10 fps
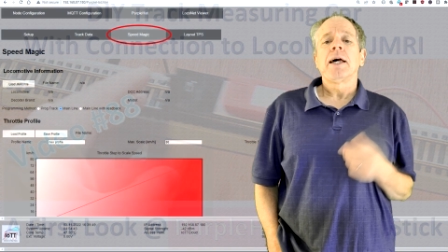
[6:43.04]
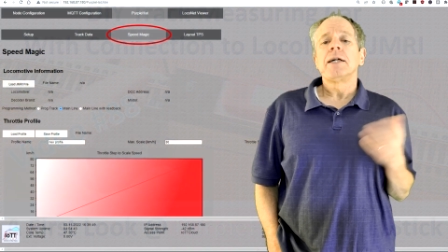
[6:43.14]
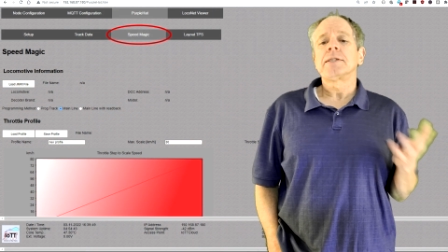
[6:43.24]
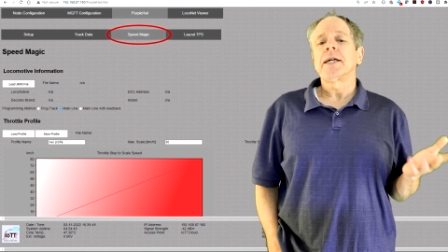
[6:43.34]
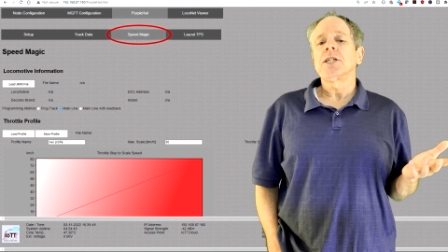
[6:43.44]

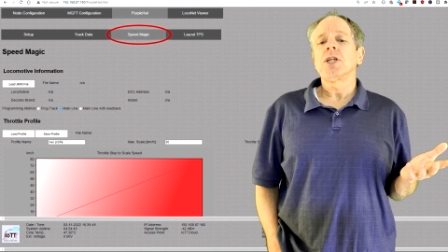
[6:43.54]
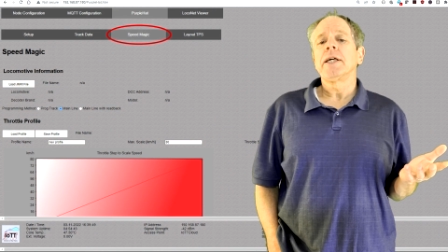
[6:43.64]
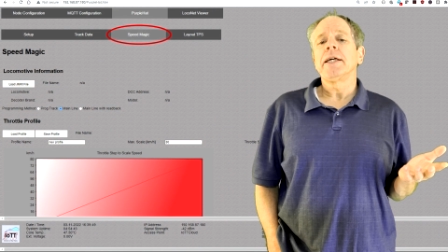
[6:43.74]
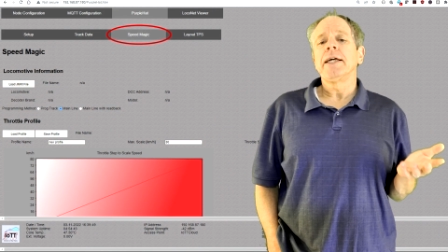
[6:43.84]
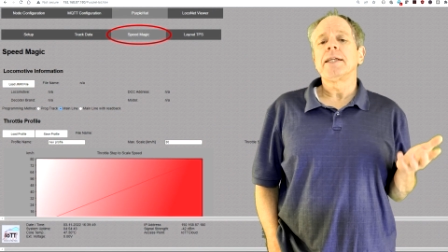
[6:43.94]

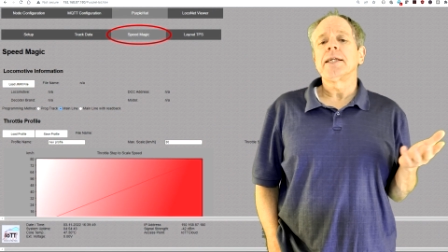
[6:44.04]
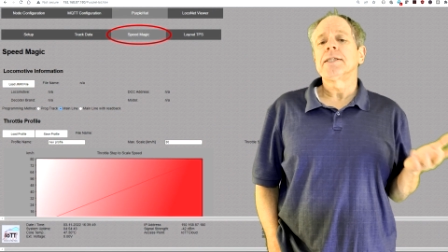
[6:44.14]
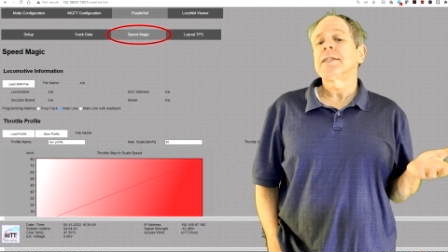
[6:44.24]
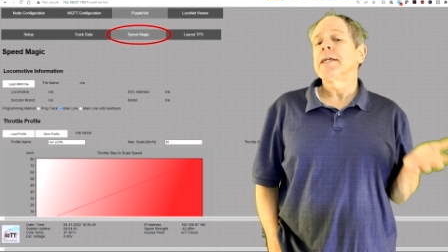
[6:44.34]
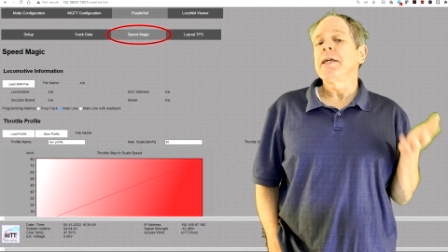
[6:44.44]
Essentially, it
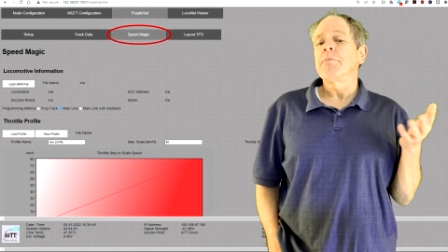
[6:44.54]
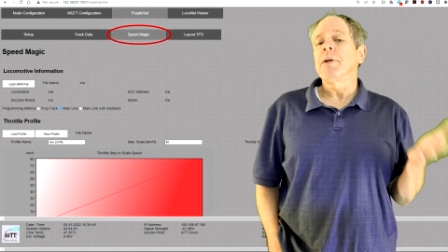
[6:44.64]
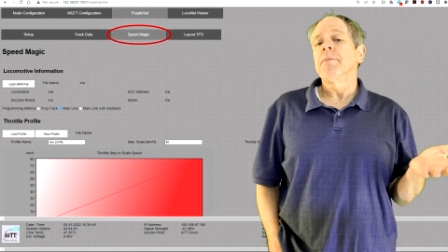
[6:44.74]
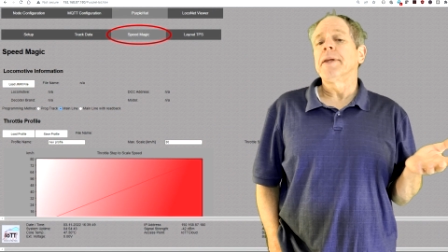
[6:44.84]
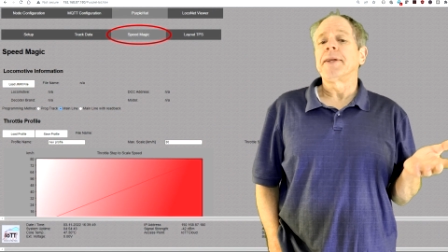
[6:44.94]
is the
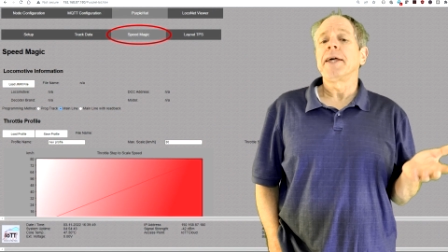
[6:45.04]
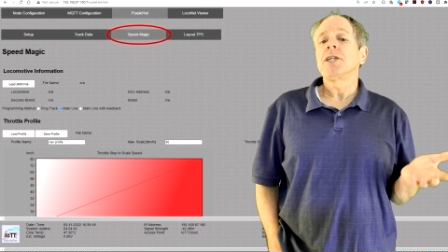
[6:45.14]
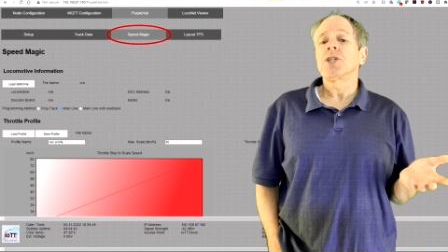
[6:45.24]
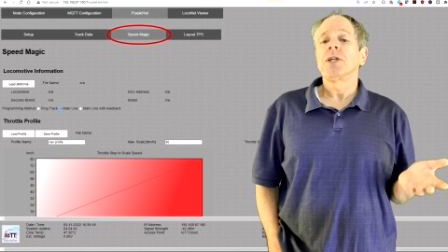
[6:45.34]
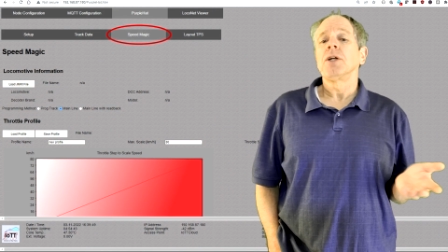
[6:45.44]

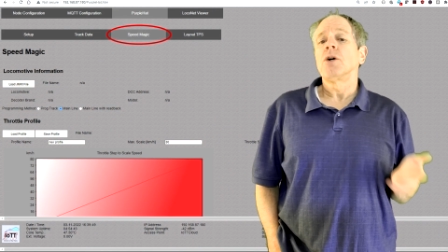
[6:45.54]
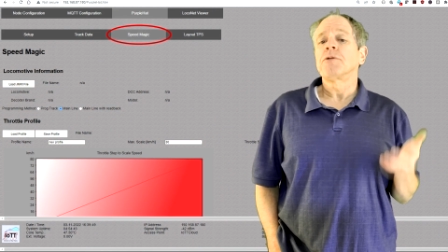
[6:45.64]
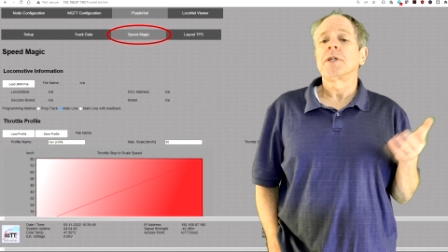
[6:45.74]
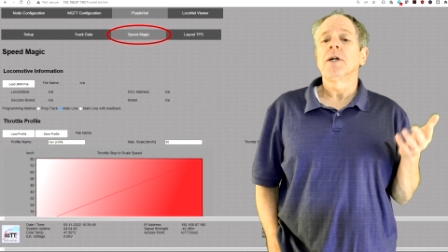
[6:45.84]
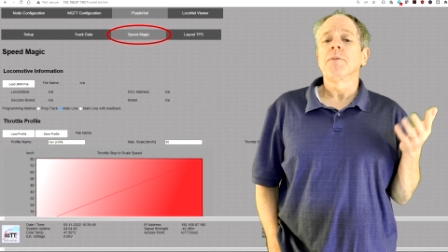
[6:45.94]
implementation
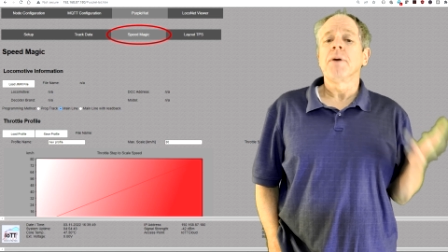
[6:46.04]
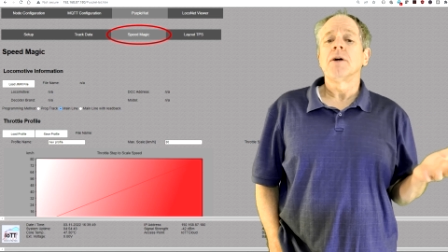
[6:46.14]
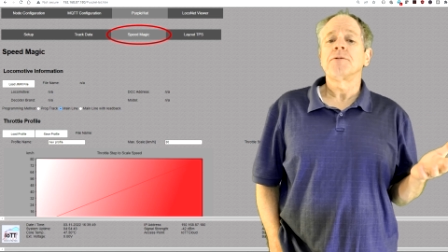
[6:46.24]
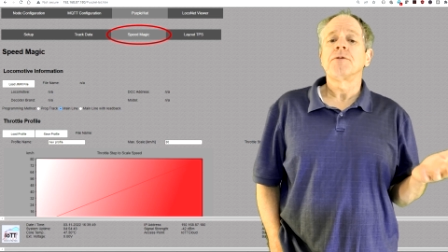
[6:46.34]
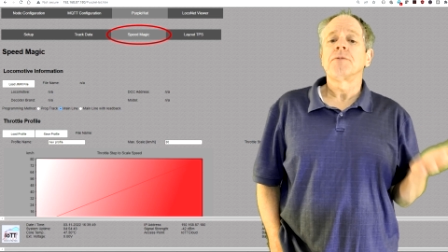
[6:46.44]
of the
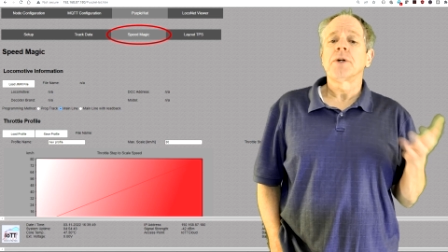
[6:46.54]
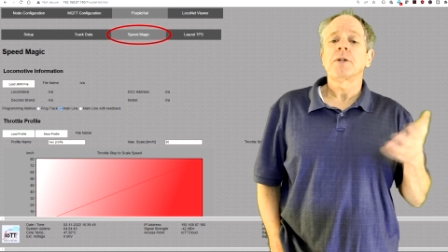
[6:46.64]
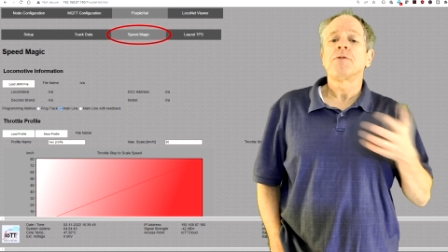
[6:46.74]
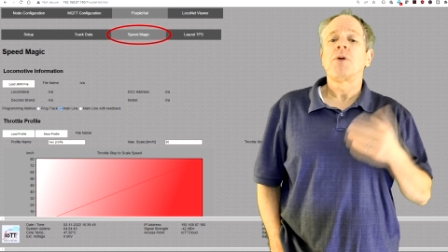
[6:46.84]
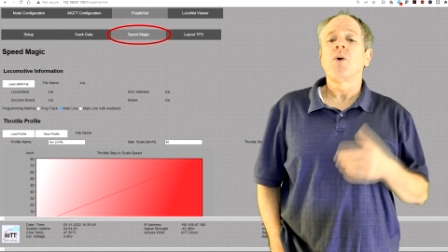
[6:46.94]
above
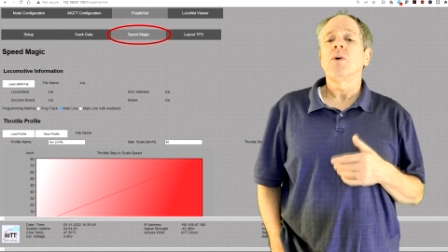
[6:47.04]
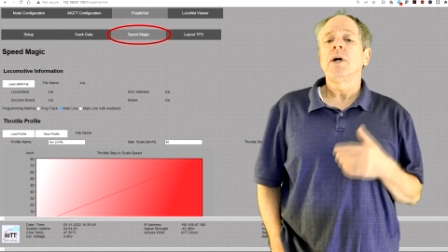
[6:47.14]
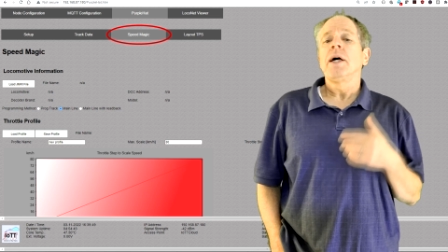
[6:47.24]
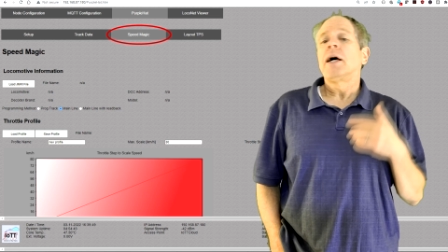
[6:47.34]
workflow